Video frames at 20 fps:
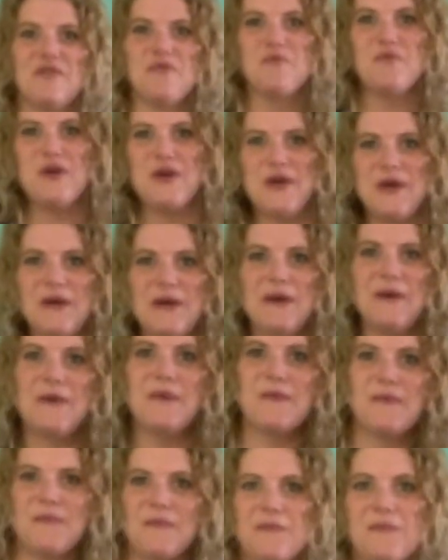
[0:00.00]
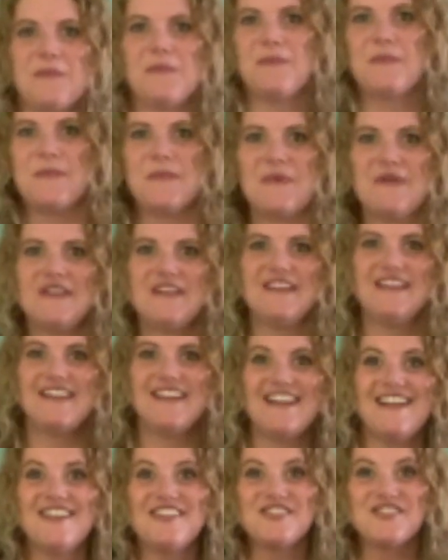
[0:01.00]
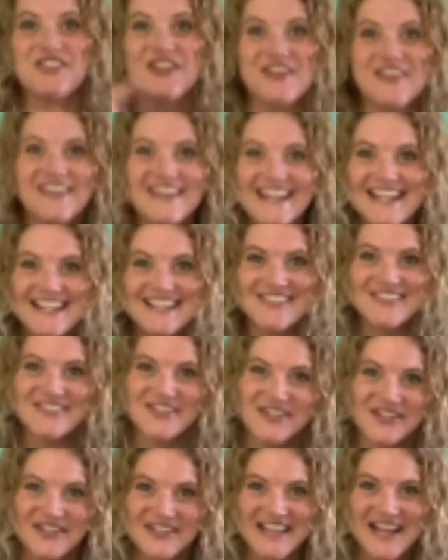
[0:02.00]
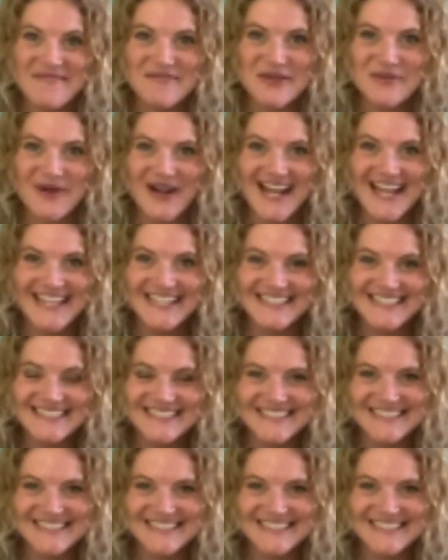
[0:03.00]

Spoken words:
Woohoo! Turn in a circle, everyone.